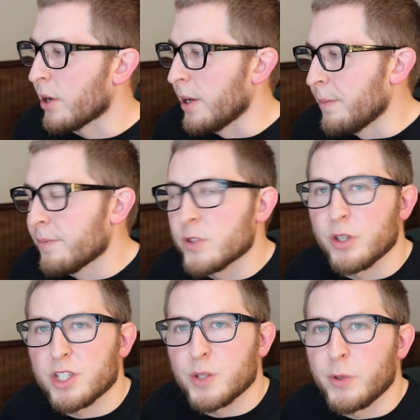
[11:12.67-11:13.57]
Okay, so
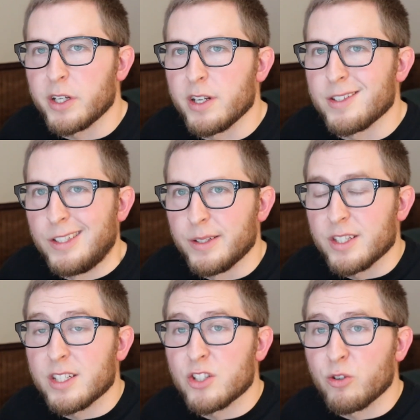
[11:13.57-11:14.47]
this is pretty easy.
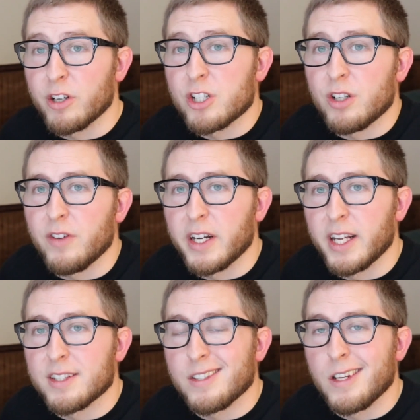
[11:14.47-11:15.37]
This is traditional
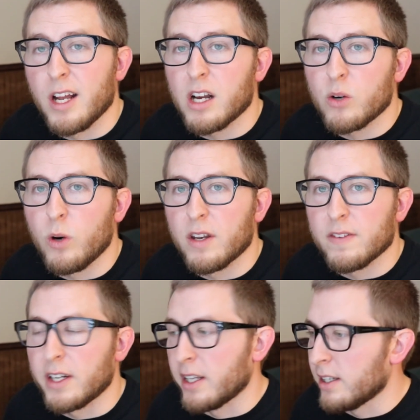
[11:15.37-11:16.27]
finance, not quant
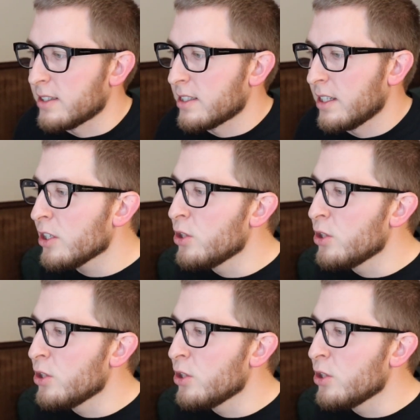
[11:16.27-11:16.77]
finance.